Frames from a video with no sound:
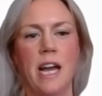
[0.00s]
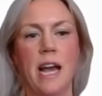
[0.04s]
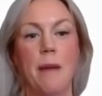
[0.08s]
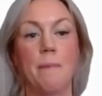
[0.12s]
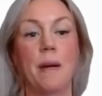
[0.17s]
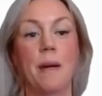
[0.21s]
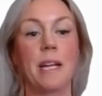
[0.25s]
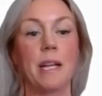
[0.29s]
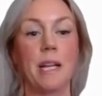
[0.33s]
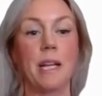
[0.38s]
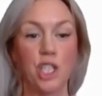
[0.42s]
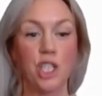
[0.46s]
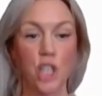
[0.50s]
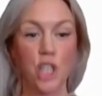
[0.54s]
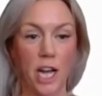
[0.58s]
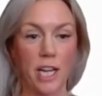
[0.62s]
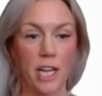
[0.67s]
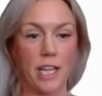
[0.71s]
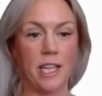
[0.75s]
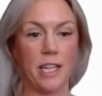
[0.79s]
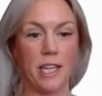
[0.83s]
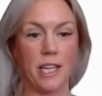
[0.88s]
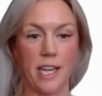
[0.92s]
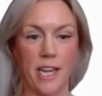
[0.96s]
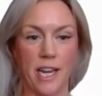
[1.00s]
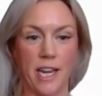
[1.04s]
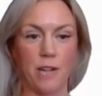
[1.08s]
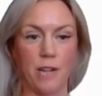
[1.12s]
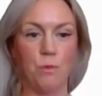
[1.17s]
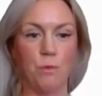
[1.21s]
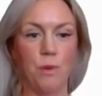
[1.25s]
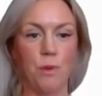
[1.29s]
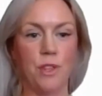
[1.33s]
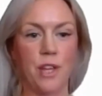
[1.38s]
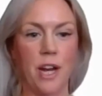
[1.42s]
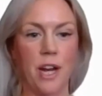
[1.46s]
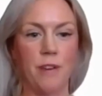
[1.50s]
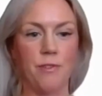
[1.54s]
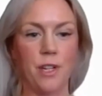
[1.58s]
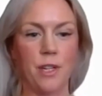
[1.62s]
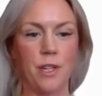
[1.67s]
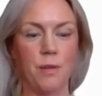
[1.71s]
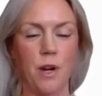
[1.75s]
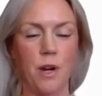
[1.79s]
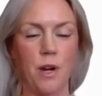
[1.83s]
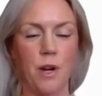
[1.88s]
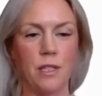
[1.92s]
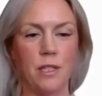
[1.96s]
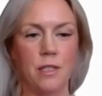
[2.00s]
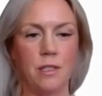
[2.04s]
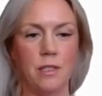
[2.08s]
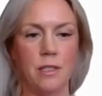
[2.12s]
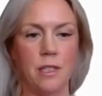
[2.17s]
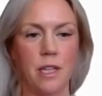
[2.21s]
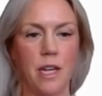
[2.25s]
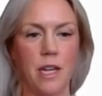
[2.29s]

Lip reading: but checking in with everyone.